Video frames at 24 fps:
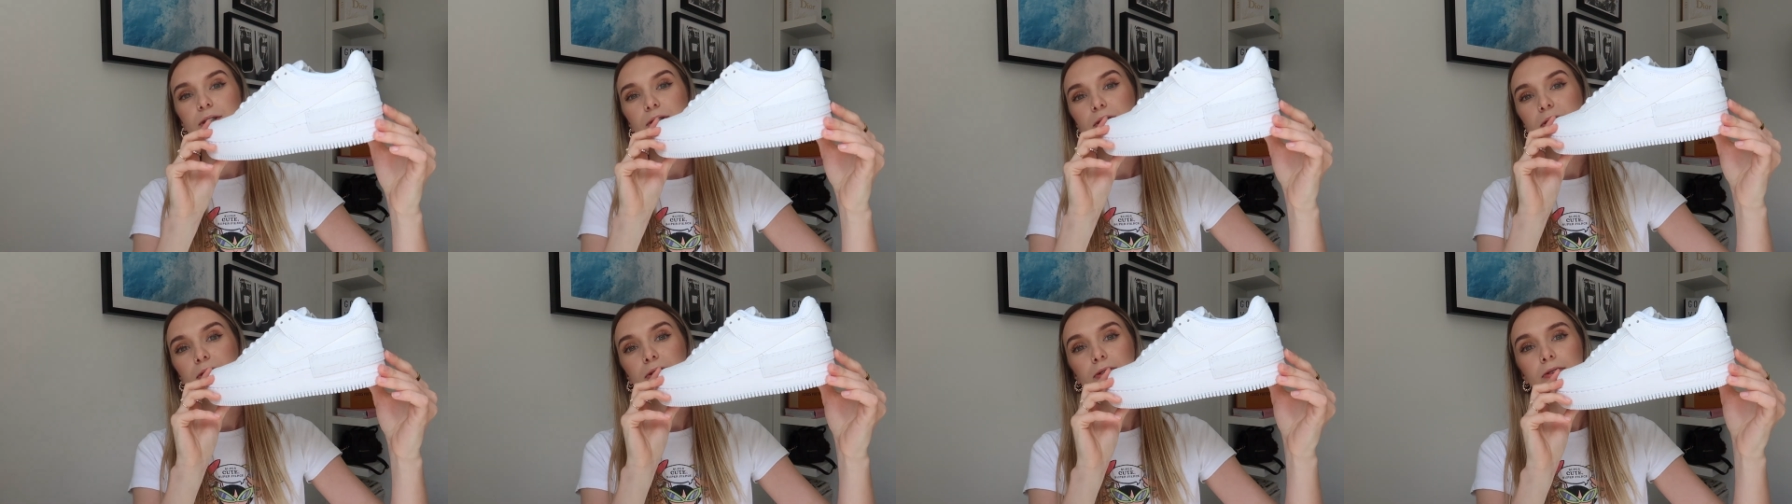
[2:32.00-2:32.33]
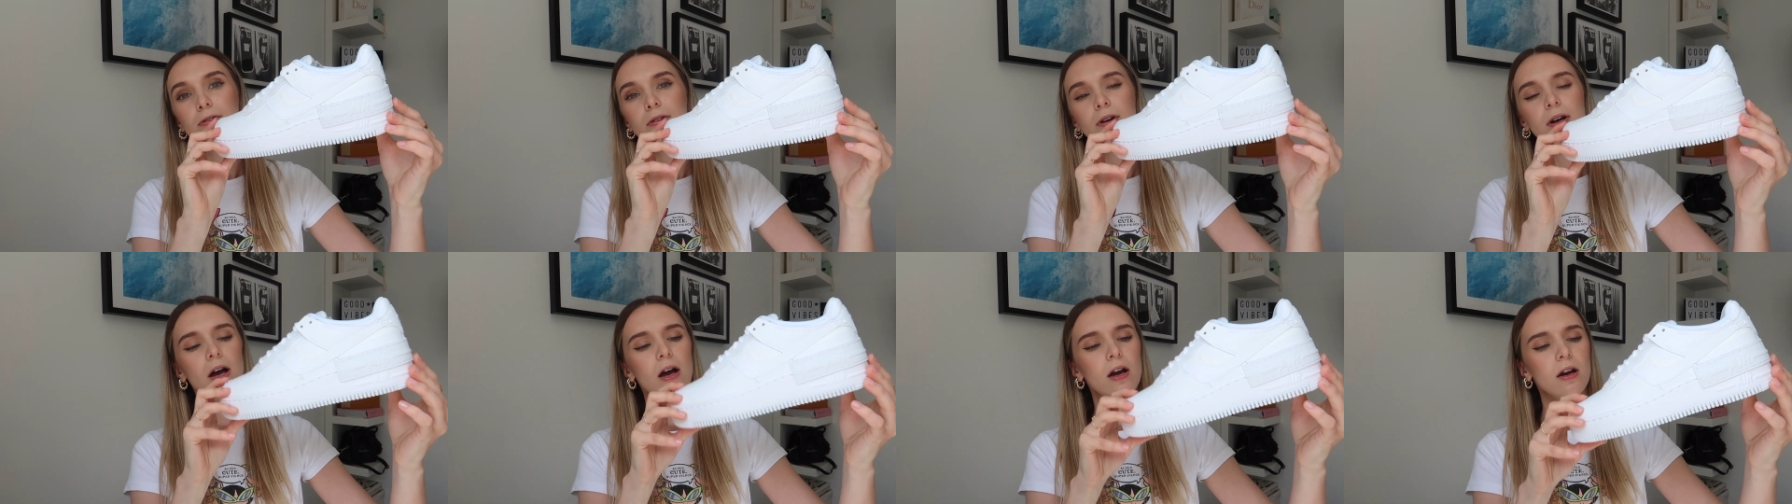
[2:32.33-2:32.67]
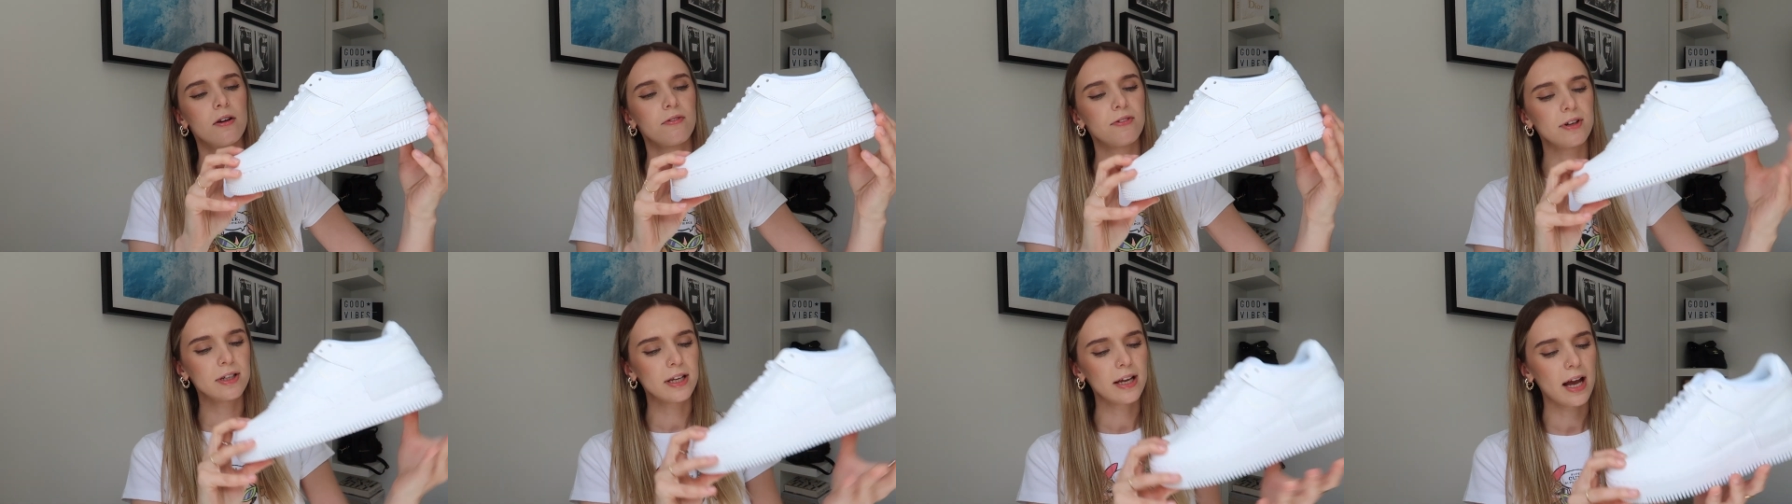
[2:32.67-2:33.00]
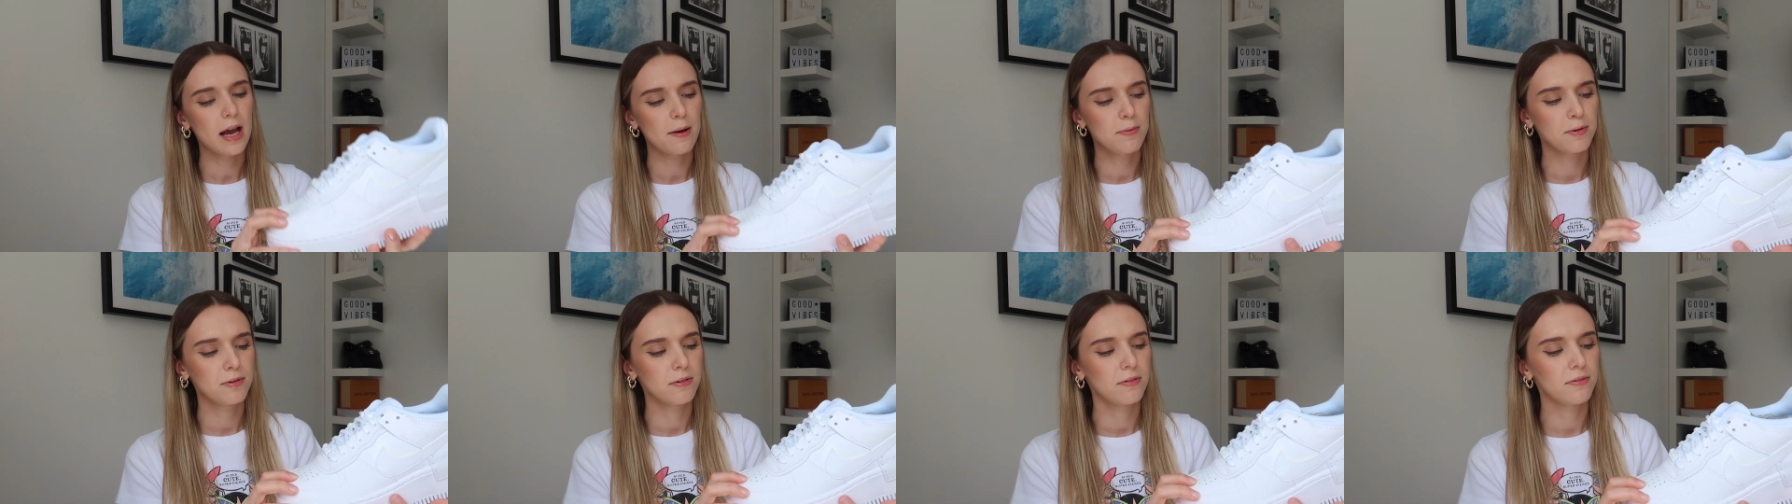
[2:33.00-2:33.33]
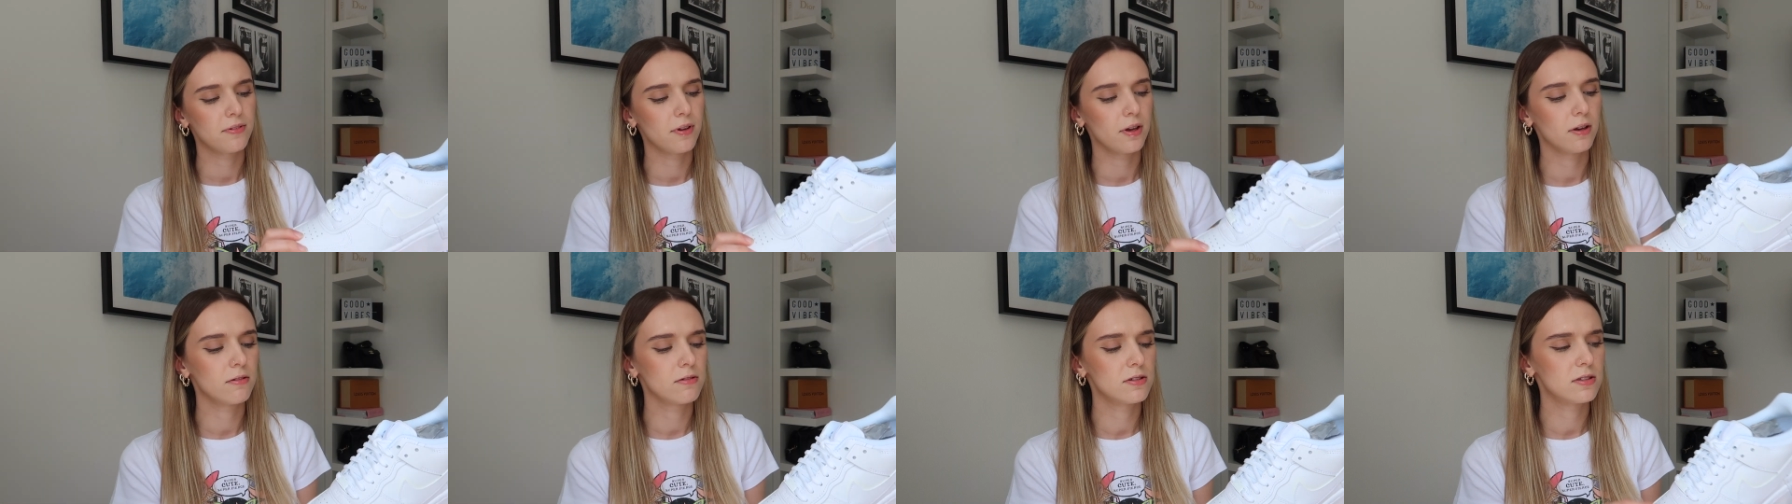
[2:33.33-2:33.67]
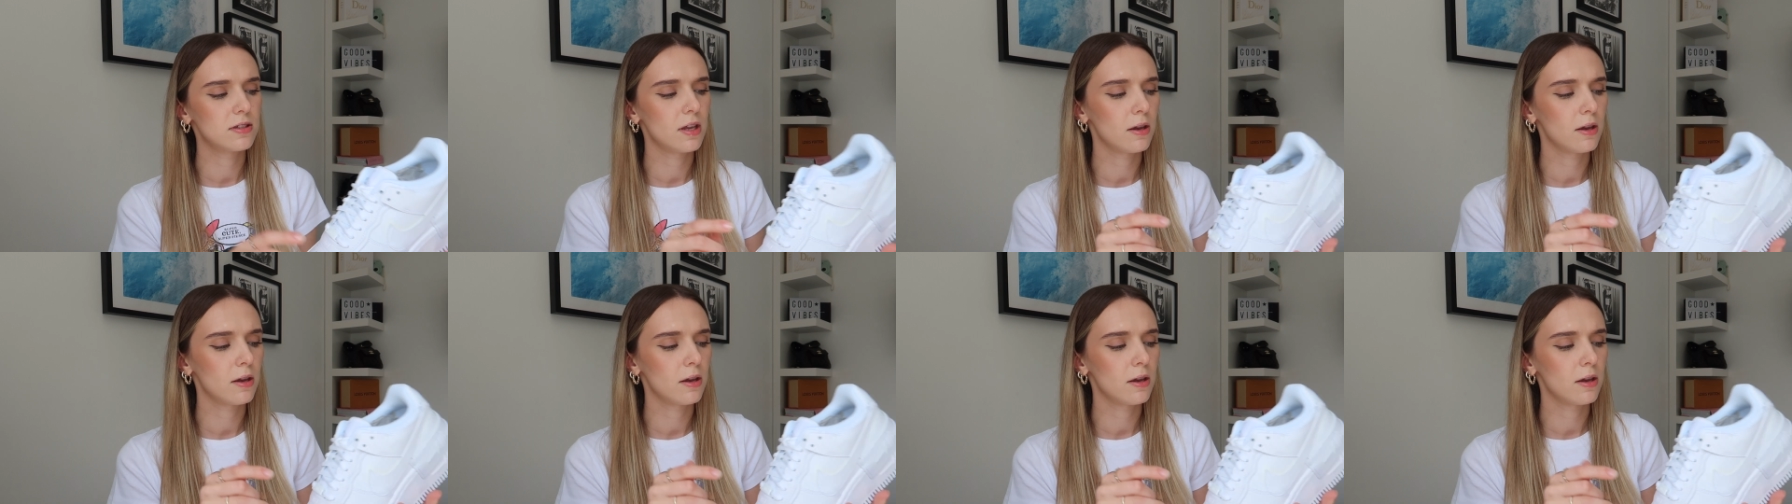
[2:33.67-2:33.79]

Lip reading: cool. Really happy with those.